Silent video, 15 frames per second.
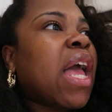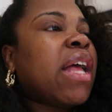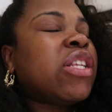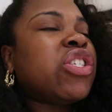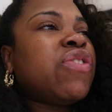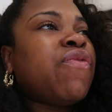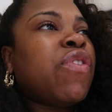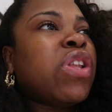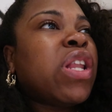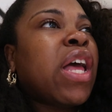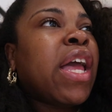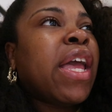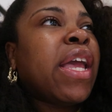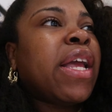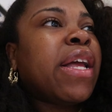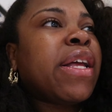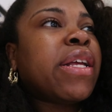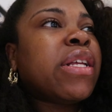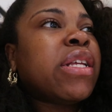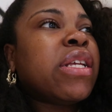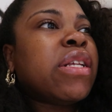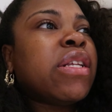I just felt like
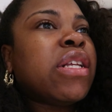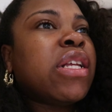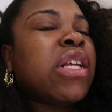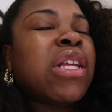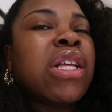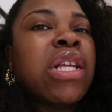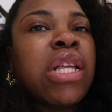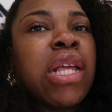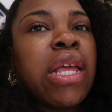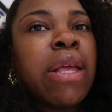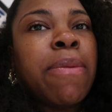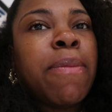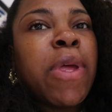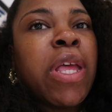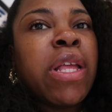it,